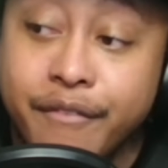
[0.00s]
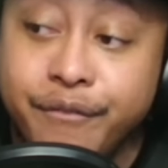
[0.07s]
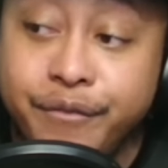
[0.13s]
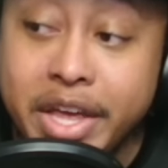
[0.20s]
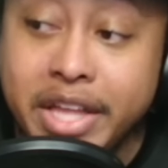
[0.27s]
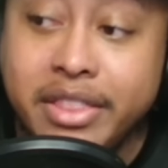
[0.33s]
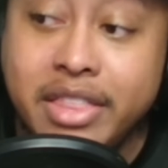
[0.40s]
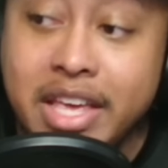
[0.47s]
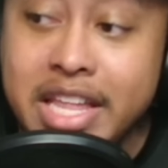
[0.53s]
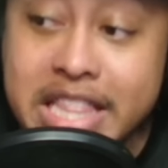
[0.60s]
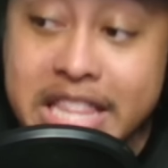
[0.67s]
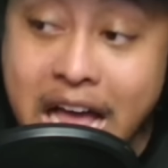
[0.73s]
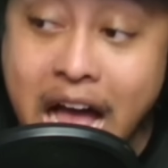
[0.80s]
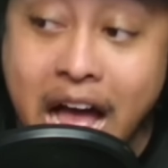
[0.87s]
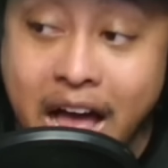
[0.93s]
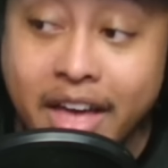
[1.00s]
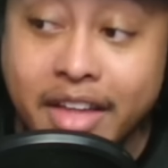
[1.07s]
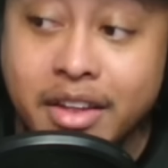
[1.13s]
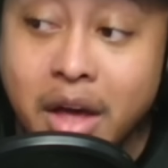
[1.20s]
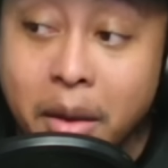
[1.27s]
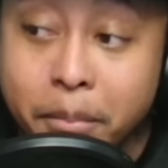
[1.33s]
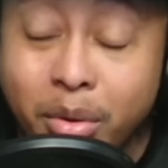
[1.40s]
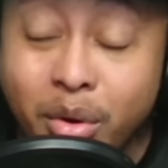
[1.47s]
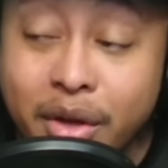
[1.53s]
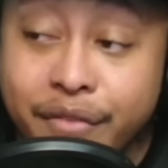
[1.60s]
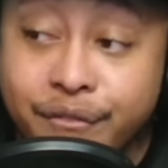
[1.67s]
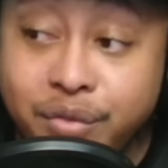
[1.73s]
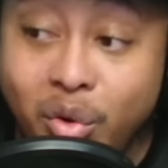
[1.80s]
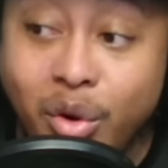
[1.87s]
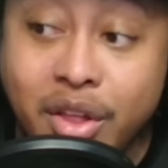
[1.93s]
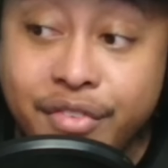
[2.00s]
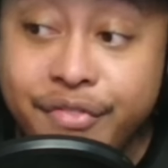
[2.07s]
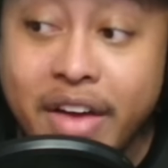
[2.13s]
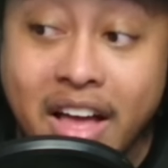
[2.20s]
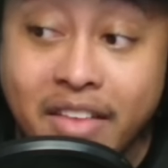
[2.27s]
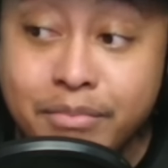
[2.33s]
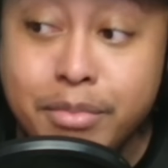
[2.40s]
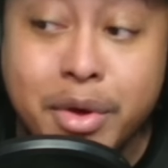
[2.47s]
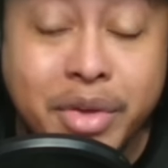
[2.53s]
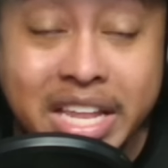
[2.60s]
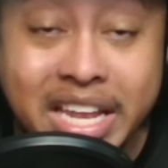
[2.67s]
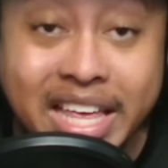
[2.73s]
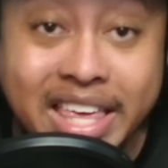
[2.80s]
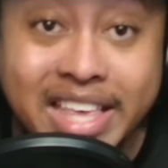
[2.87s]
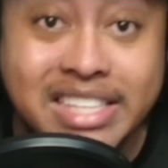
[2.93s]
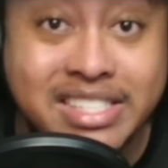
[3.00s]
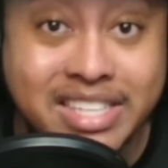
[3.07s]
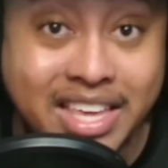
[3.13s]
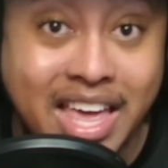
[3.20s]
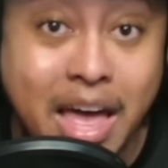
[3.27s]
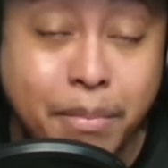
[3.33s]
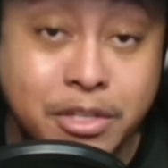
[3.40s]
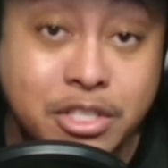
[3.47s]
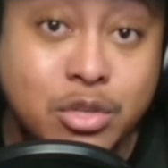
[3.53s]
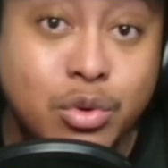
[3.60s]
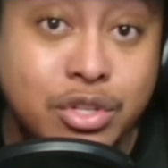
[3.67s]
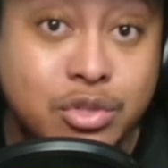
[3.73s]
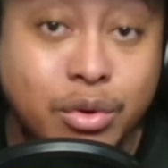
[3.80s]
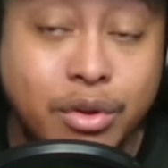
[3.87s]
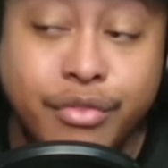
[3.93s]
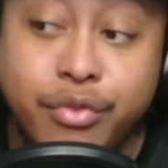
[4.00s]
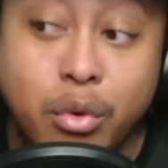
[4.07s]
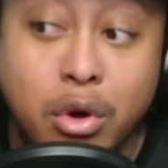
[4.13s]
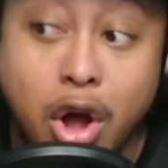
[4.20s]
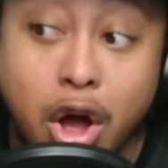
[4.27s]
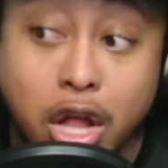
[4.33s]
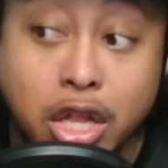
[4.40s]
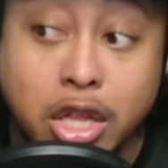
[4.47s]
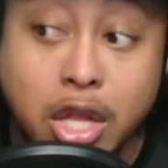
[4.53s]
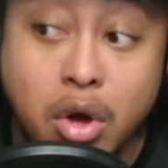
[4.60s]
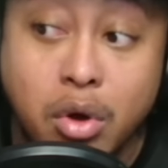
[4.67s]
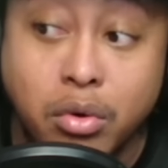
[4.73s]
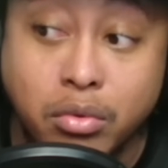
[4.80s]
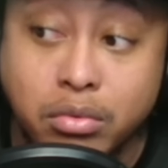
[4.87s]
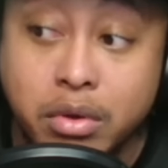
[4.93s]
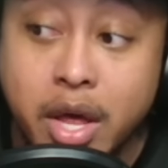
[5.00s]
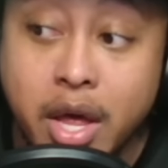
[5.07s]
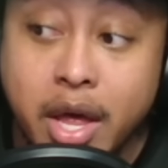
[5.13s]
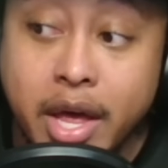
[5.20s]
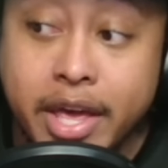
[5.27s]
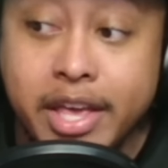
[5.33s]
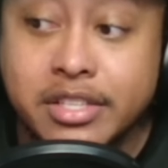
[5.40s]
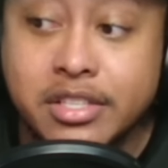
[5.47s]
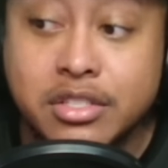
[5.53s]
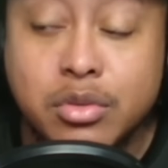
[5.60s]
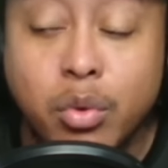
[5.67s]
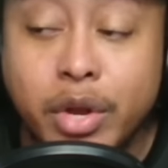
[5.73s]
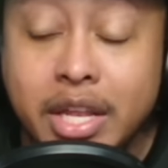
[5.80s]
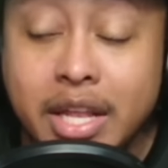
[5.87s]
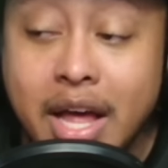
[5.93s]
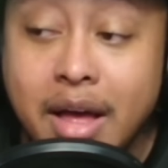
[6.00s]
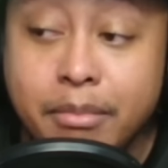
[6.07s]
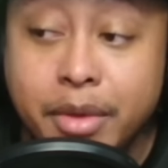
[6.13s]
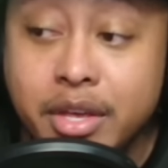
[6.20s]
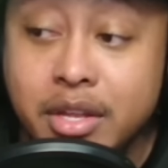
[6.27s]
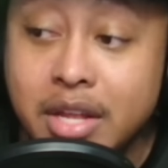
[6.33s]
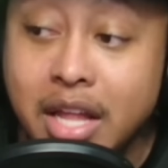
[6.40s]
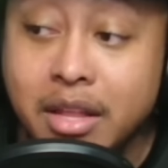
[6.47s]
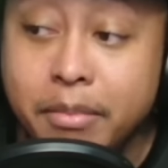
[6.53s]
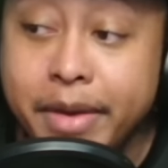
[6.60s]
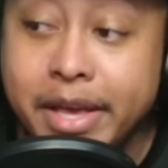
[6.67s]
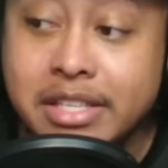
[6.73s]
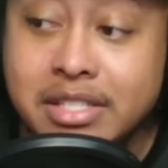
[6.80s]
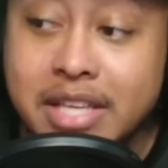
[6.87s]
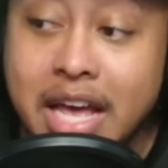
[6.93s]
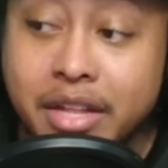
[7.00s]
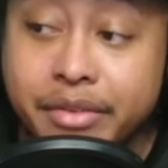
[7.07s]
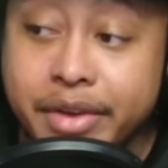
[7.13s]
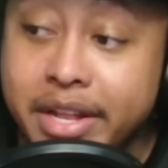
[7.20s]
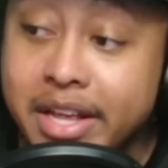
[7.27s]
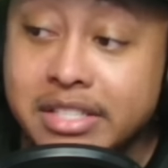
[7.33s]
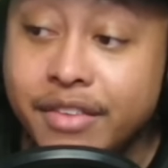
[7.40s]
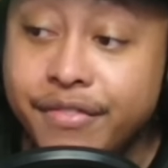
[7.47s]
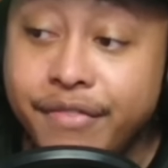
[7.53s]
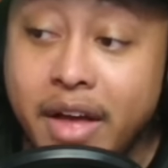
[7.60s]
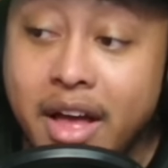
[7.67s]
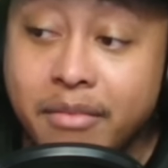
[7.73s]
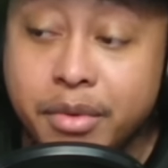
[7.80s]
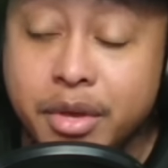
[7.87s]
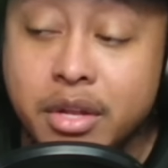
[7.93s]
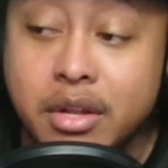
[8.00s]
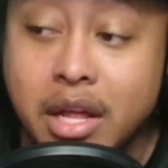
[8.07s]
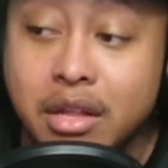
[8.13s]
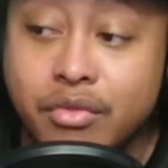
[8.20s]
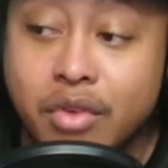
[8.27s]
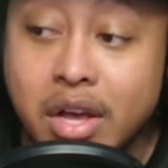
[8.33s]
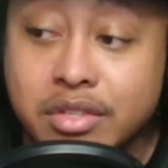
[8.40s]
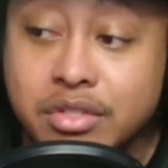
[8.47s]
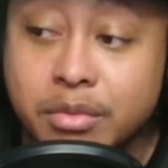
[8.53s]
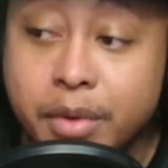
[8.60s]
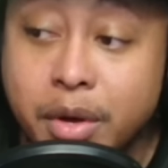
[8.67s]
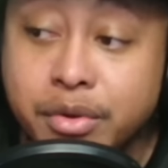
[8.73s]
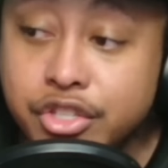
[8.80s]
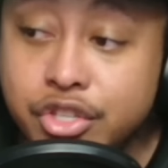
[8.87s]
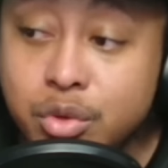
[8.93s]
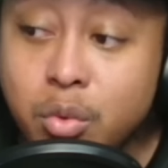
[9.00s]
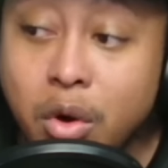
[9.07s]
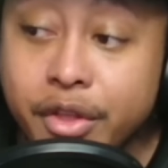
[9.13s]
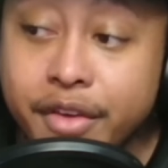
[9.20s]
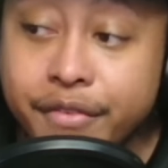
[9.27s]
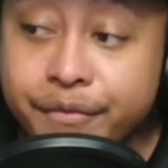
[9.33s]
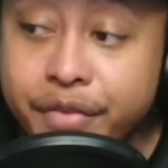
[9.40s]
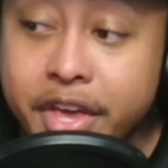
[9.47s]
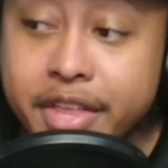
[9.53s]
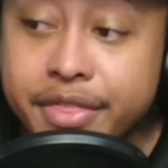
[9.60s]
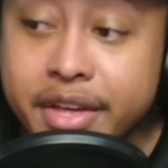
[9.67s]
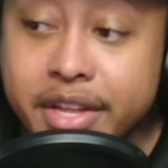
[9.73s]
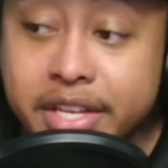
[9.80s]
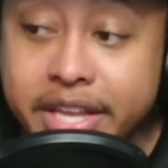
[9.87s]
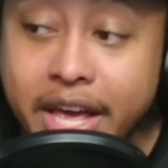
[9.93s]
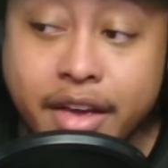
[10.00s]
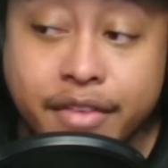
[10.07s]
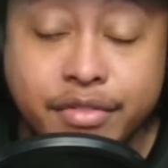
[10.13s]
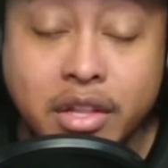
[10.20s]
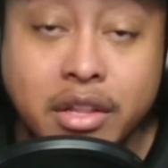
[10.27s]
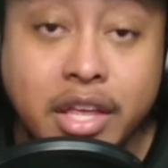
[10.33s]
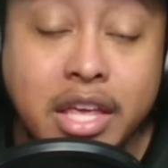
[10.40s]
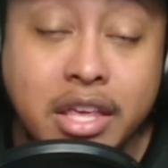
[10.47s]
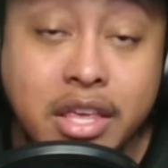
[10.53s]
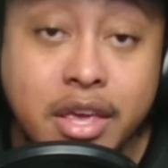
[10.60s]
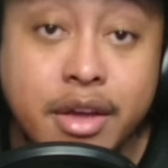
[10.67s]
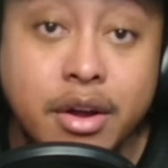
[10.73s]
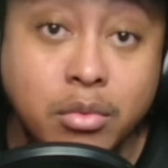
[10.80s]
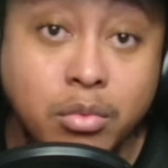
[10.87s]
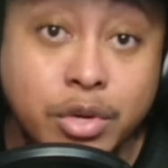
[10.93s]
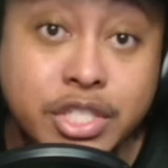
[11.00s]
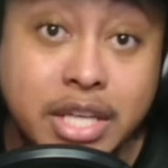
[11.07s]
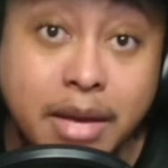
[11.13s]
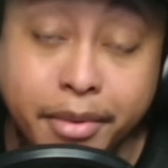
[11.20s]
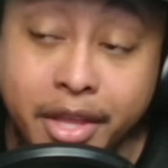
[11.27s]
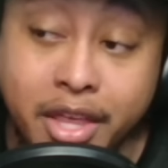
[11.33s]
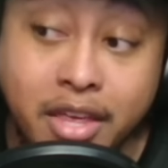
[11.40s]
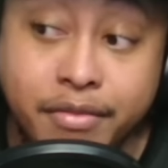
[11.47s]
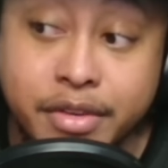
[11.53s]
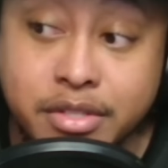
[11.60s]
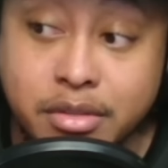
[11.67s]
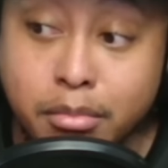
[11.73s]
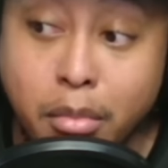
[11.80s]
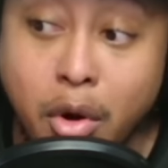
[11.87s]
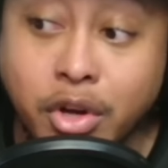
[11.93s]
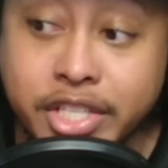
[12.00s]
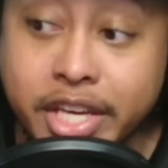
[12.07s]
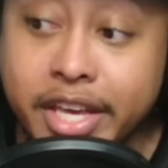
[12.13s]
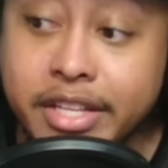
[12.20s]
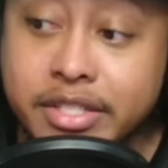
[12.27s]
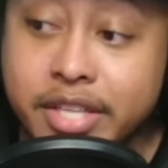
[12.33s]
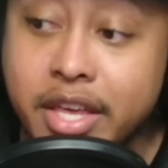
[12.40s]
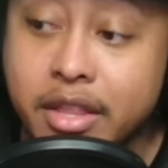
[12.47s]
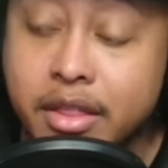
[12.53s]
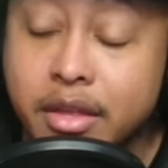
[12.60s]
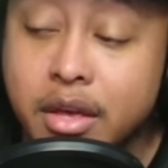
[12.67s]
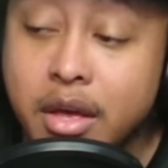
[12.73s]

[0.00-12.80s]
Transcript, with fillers: 59.45 million against the cap in 2024 alone. He has a $29 million base salary and has a $5 million roster bonus due on the fifth day of the league year, which I believe is March 18th.